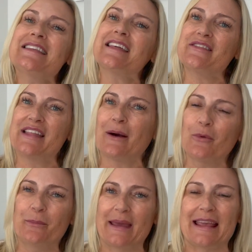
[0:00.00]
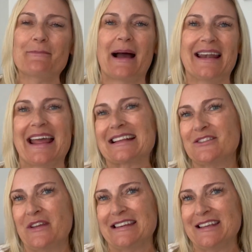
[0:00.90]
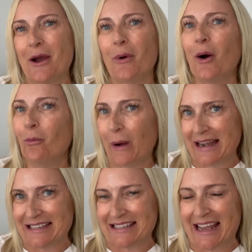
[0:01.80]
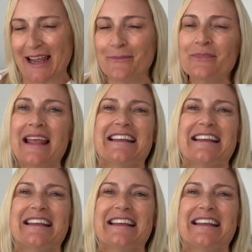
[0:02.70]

then that will be my next video on Wednesday.